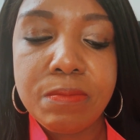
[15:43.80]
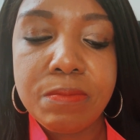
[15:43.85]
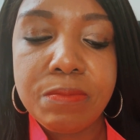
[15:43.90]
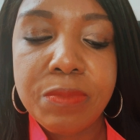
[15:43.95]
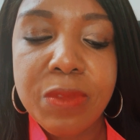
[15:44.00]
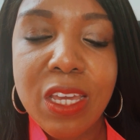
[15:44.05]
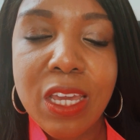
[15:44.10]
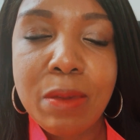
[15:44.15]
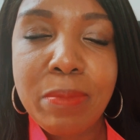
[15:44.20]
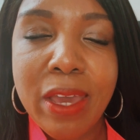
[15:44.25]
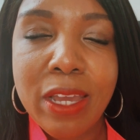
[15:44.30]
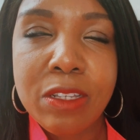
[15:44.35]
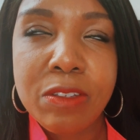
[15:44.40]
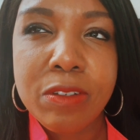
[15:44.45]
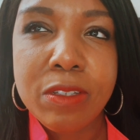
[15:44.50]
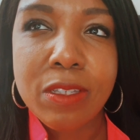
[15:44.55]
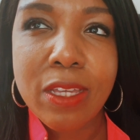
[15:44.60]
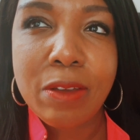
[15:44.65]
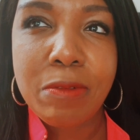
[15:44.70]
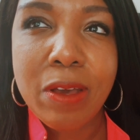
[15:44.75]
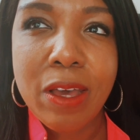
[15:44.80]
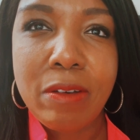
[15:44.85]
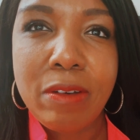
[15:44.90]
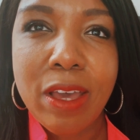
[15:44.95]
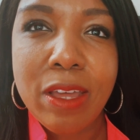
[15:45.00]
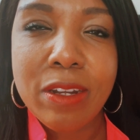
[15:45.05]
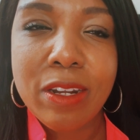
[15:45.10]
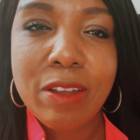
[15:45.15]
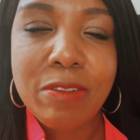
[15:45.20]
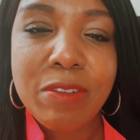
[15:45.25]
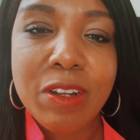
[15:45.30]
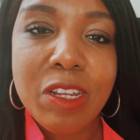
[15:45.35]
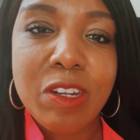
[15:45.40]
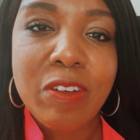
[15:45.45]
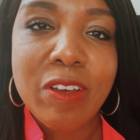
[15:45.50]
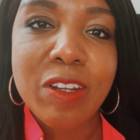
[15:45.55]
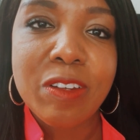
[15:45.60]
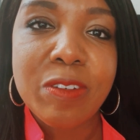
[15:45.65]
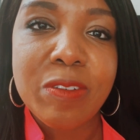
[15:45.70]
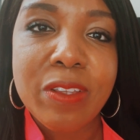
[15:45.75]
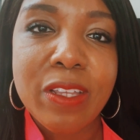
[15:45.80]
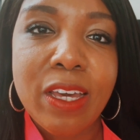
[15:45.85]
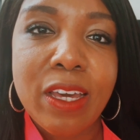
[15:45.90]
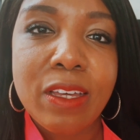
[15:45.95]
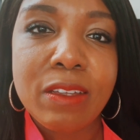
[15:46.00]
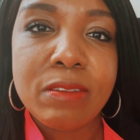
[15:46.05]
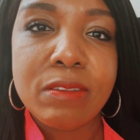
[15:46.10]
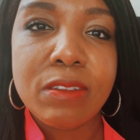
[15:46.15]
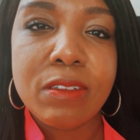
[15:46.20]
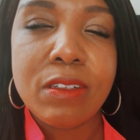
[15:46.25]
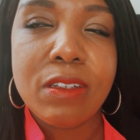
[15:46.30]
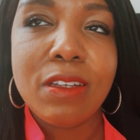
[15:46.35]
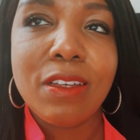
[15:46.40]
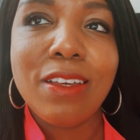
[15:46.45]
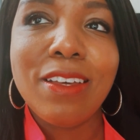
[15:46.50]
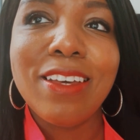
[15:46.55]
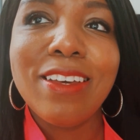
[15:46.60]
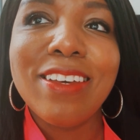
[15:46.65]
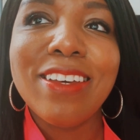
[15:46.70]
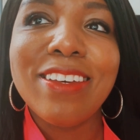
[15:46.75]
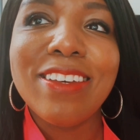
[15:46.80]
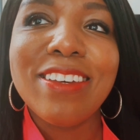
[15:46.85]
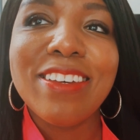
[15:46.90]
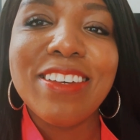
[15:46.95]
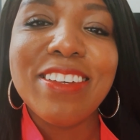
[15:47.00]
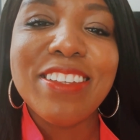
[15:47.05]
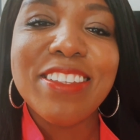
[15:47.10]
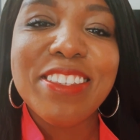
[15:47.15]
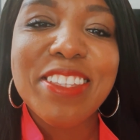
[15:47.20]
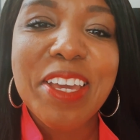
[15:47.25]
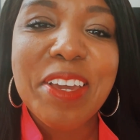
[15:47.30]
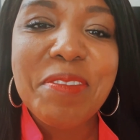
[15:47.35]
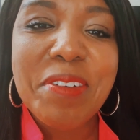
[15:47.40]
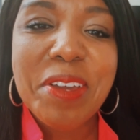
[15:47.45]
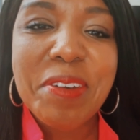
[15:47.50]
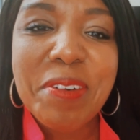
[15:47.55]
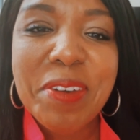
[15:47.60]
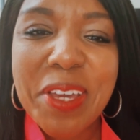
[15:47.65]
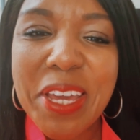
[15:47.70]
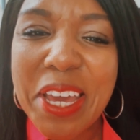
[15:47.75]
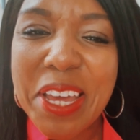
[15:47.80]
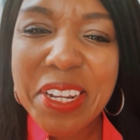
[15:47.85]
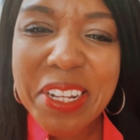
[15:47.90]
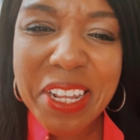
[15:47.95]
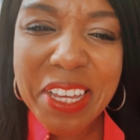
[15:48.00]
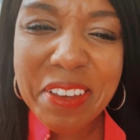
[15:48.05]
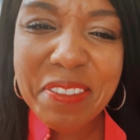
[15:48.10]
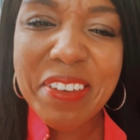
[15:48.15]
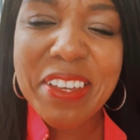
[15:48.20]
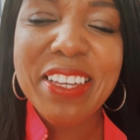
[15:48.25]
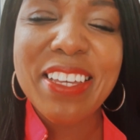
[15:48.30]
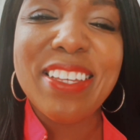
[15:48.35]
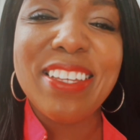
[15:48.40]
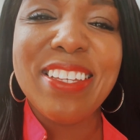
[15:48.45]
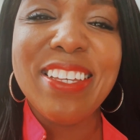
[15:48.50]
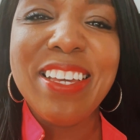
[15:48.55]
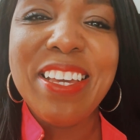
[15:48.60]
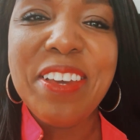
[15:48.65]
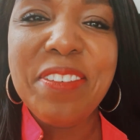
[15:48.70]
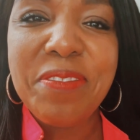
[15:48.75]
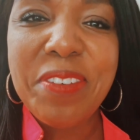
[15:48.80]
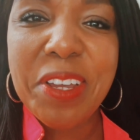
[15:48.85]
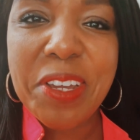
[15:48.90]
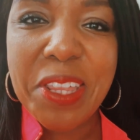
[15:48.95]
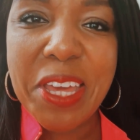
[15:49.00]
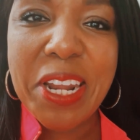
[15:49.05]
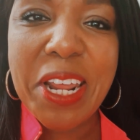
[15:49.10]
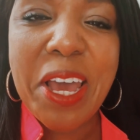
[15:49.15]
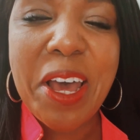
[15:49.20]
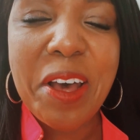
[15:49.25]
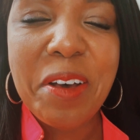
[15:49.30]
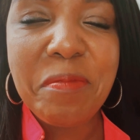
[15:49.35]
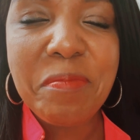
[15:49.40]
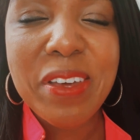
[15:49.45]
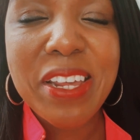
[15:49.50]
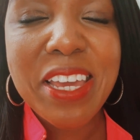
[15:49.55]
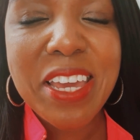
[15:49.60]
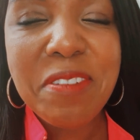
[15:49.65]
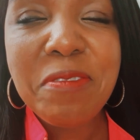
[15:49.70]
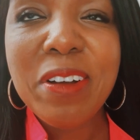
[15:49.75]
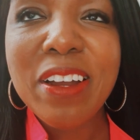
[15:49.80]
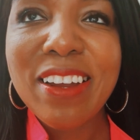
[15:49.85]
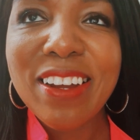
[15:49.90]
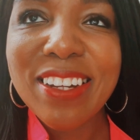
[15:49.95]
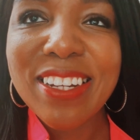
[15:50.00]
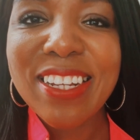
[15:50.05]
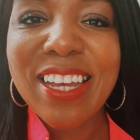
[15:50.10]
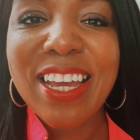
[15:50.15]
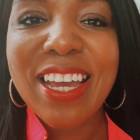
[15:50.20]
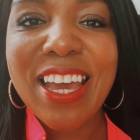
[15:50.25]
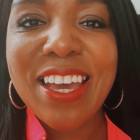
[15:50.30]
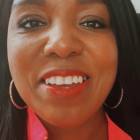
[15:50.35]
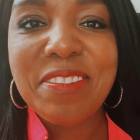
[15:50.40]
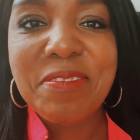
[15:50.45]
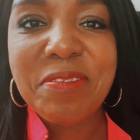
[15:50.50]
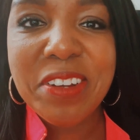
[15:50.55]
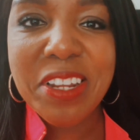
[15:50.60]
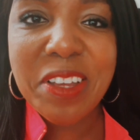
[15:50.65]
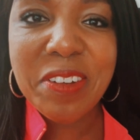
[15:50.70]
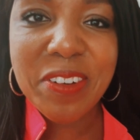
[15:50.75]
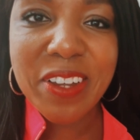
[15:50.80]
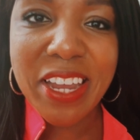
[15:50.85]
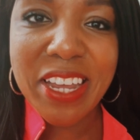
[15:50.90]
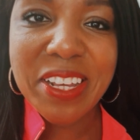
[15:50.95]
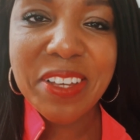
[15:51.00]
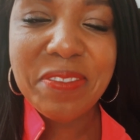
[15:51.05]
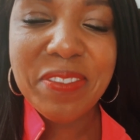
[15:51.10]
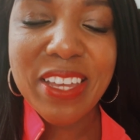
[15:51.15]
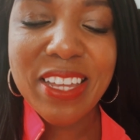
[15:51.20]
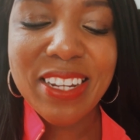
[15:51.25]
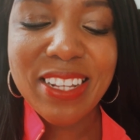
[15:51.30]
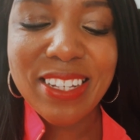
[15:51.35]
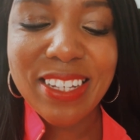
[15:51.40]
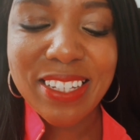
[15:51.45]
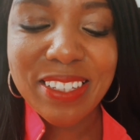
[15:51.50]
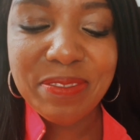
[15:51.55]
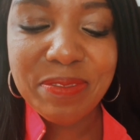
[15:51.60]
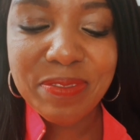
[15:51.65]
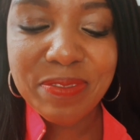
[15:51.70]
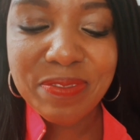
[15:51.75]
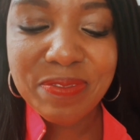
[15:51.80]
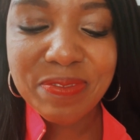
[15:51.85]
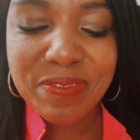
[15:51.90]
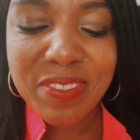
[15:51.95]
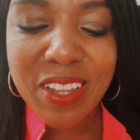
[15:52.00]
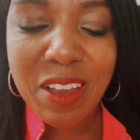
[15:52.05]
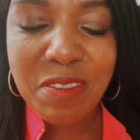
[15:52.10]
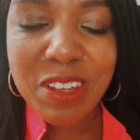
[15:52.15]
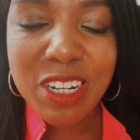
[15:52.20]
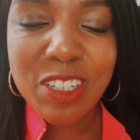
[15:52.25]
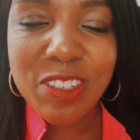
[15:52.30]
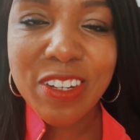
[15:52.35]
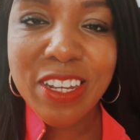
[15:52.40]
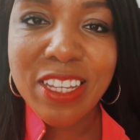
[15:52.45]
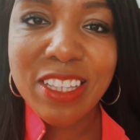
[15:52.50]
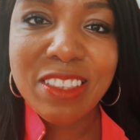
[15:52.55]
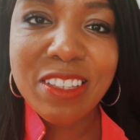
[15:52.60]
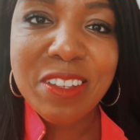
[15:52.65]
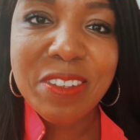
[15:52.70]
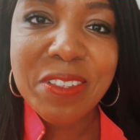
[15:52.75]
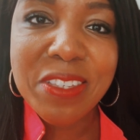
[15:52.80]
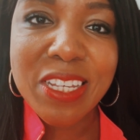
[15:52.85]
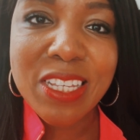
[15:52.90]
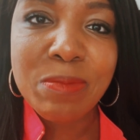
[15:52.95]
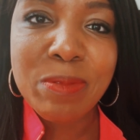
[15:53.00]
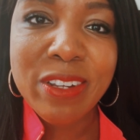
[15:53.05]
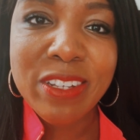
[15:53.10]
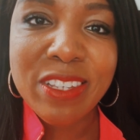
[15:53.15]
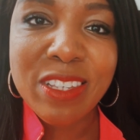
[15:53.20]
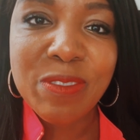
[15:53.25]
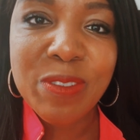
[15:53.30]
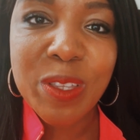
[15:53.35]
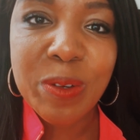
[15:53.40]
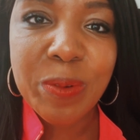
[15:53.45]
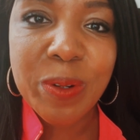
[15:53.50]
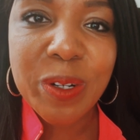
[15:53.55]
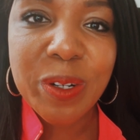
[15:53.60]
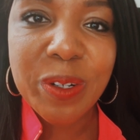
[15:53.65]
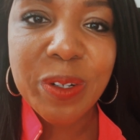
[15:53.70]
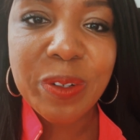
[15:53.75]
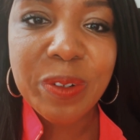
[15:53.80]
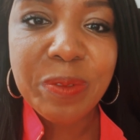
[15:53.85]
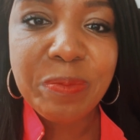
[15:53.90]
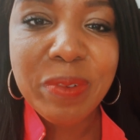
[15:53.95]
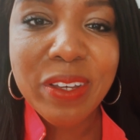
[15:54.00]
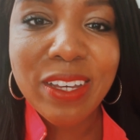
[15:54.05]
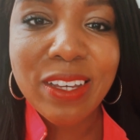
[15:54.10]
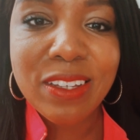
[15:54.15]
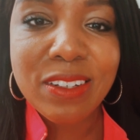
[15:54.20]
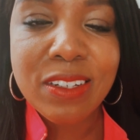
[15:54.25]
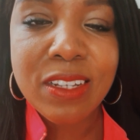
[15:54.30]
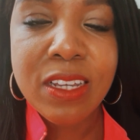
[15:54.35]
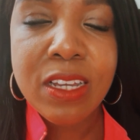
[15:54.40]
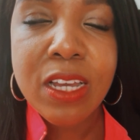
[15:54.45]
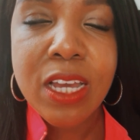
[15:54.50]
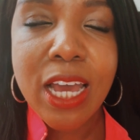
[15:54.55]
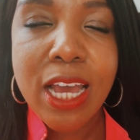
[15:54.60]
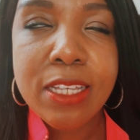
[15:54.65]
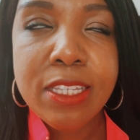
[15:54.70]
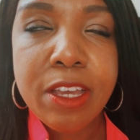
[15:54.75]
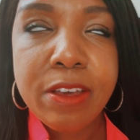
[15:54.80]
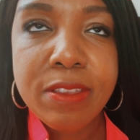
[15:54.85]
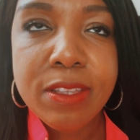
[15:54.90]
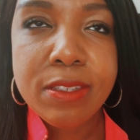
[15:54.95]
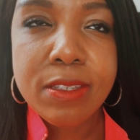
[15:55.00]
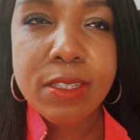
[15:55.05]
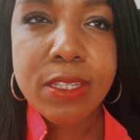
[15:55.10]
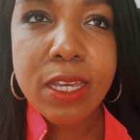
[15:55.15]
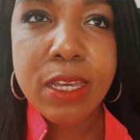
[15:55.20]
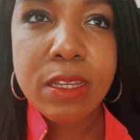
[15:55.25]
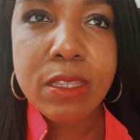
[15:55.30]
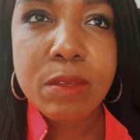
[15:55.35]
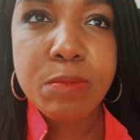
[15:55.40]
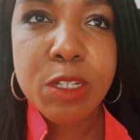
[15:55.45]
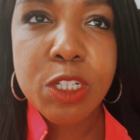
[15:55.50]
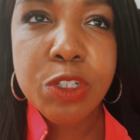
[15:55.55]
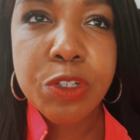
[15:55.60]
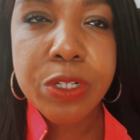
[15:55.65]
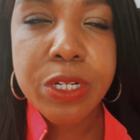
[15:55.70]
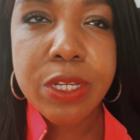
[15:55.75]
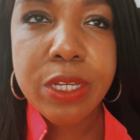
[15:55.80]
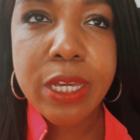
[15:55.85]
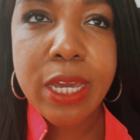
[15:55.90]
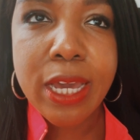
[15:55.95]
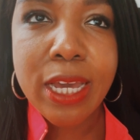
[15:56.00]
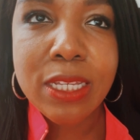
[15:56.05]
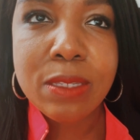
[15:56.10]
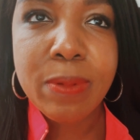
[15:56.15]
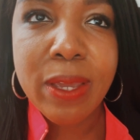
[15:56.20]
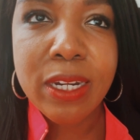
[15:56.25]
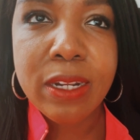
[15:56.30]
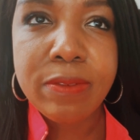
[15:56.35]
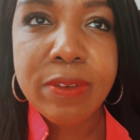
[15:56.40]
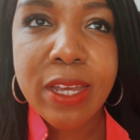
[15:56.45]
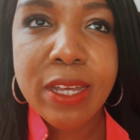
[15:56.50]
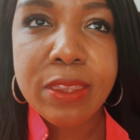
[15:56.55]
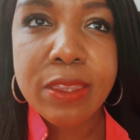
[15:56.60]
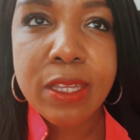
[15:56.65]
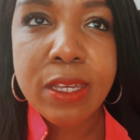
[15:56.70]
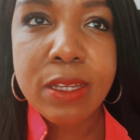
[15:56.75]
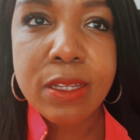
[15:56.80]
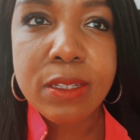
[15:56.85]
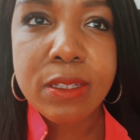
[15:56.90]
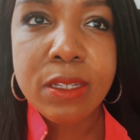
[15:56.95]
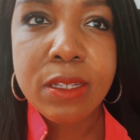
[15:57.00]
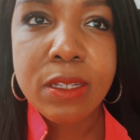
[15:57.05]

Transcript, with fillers: thinking back to it, it's like, wow, how did I really know how to do that? I was like, wait, wait, how did I even figure that out? But it worked. I got really creative, and um, I wouldn't trade those experiences for the world. But I say all this to say the maturity aspect of it, I think,